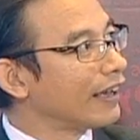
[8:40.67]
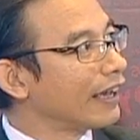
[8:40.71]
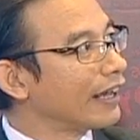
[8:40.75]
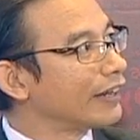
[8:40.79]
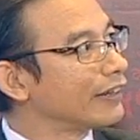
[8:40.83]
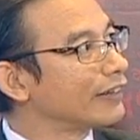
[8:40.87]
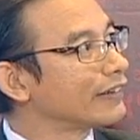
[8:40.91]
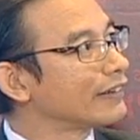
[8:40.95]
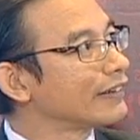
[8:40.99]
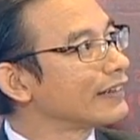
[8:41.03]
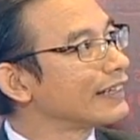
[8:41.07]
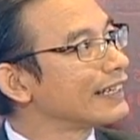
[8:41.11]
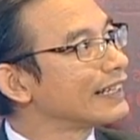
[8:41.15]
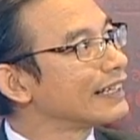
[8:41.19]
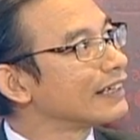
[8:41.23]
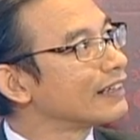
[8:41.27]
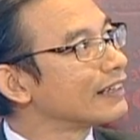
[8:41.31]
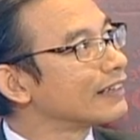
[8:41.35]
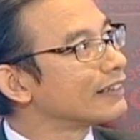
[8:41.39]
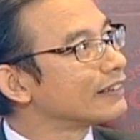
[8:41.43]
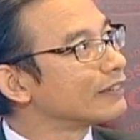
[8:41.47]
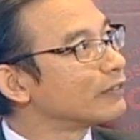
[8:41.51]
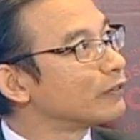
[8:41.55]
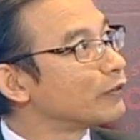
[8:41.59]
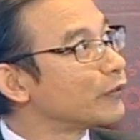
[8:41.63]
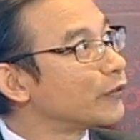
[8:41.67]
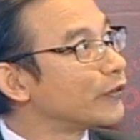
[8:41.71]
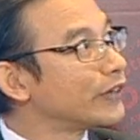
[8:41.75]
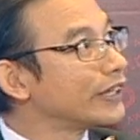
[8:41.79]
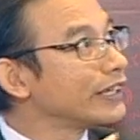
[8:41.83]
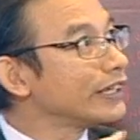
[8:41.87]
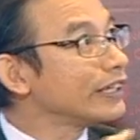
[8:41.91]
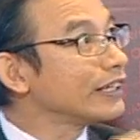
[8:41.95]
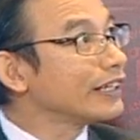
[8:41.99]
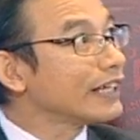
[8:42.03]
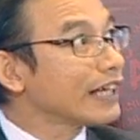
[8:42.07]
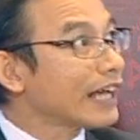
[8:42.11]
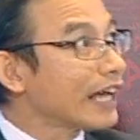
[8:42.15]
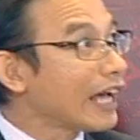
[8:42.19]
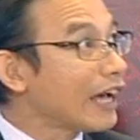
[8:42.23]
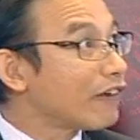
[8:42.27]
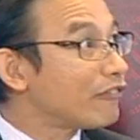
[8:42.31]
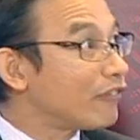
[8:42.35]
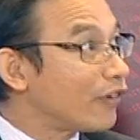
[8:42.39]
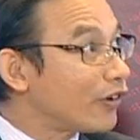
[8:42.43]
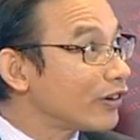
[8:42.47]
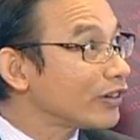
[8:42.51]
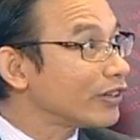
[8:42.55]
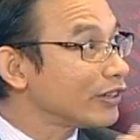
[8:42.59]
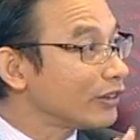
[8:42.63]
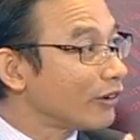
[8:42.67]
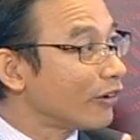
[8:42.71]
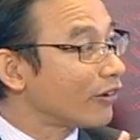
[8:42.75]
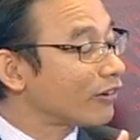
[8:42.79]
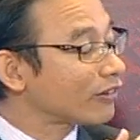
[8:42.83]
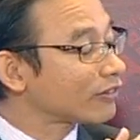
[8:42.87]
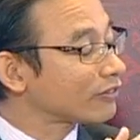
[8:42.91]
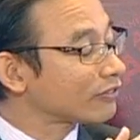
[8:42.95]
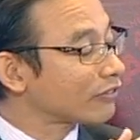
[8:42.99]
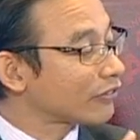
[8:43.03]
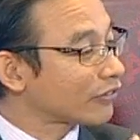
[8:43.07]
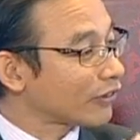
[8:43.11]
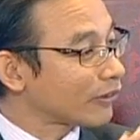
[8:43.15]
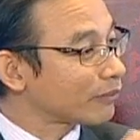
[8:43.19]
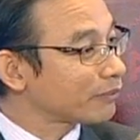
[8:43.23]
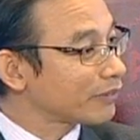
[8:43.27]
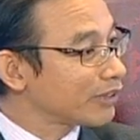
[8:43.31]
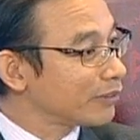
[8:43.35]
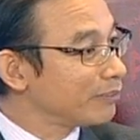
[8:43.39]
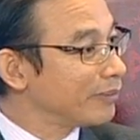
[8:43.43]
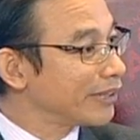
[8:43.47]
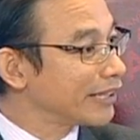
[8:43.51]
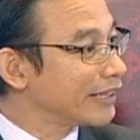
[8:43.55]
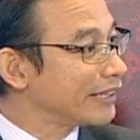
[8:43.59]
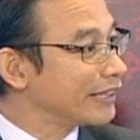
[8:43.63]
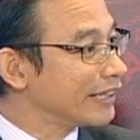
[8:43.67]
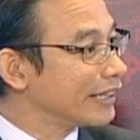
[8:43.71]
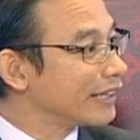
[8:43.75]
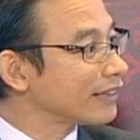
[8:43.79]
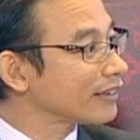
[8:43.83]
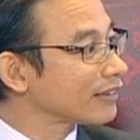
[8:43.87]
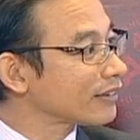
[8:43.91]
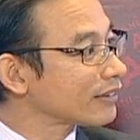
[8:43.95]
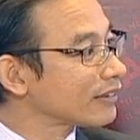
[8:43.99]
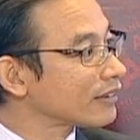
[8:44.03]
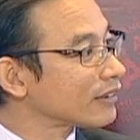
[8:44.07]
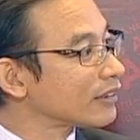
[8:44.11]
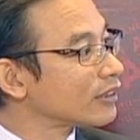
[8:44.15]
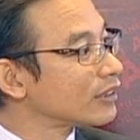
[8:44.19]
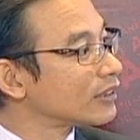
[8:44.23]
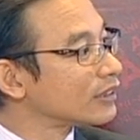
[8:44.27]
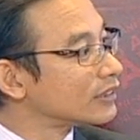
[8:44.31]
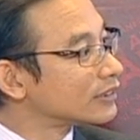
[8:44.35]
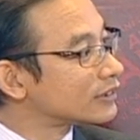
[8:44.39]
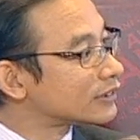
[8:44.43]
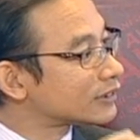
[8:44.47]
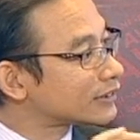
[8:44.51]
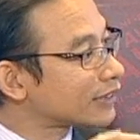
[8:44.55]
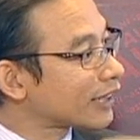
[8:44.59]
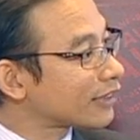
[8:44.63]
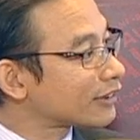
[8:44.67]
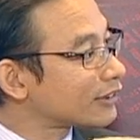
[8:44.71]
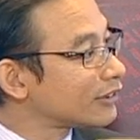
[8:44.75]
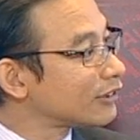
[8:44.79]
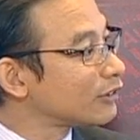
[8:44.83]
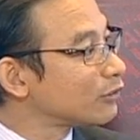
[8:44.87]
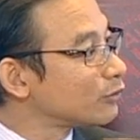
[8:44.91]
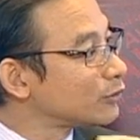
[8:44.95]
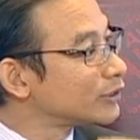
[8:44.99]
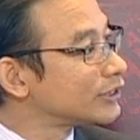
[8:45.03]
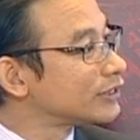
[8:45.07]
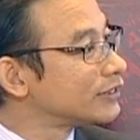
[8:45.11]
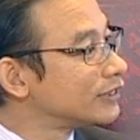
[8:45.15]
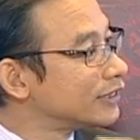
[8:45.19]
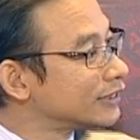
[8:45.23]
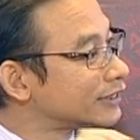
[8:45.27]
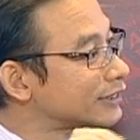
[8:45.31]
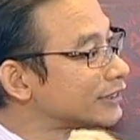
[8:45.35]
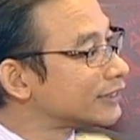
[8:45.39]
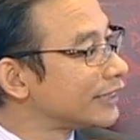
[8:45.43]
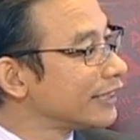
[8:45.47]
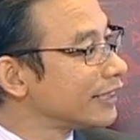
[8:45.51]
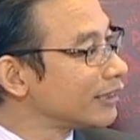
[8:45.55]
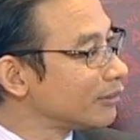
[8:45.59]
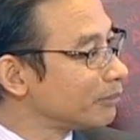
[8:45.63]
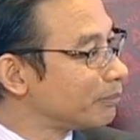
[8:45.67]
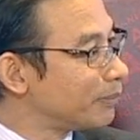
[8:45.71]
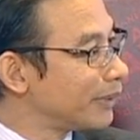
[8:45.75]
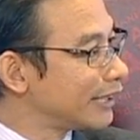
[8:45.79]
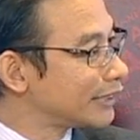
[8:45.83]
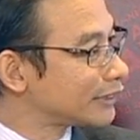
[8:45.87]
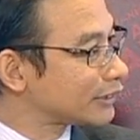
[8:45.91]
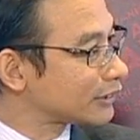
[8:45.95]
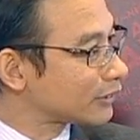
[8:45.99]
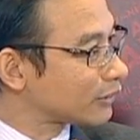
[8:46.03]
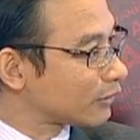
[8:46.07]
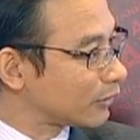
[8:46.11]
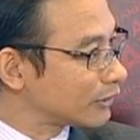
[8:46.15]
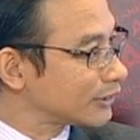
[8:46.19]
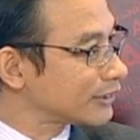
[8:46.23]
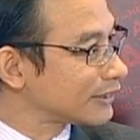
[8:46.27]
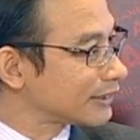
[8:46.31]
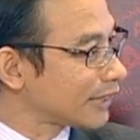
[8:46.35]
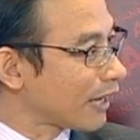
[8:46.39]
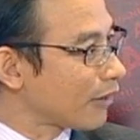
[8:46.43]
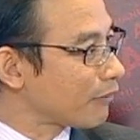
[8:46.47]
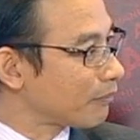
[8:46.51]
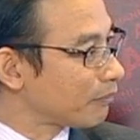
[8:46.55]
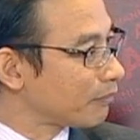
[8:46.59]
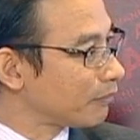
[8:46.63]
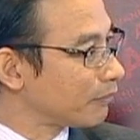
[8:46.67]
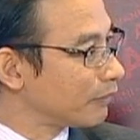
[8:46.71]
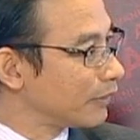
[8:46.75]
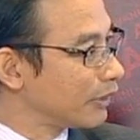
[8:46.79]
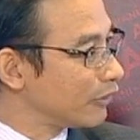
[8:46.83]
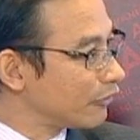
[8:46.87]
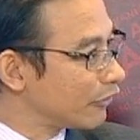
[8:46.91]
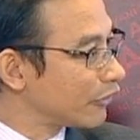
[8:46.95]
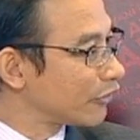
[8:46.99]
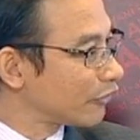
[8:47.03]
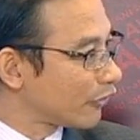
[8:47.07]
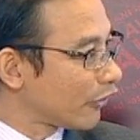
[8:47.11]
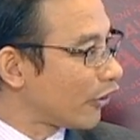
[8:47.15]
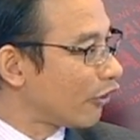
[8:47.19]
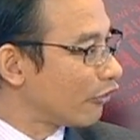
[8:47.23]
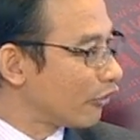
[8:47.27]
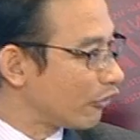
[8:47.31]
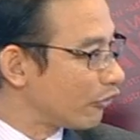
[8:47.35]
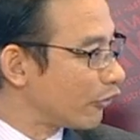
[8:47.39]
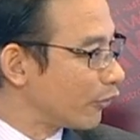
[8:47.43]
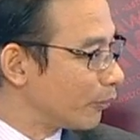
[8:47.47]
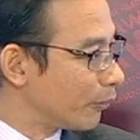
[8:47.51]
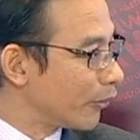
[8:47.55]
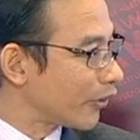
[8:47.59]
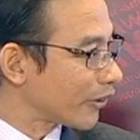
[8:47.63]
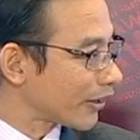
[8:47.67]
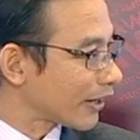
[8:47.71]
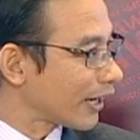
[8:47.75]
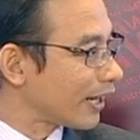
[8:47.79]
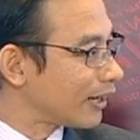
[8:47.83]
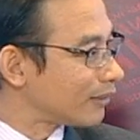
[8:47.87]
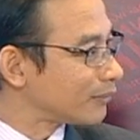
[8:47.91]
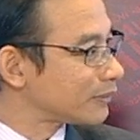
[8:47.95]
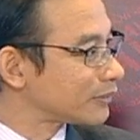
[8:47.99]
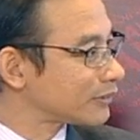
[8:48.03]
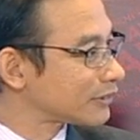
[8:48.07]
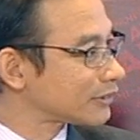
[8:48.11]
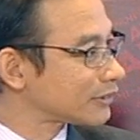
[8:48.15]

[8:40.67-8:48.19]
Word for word: And we have all along, from the beginning, started with the state-based concept, even for our football clubs.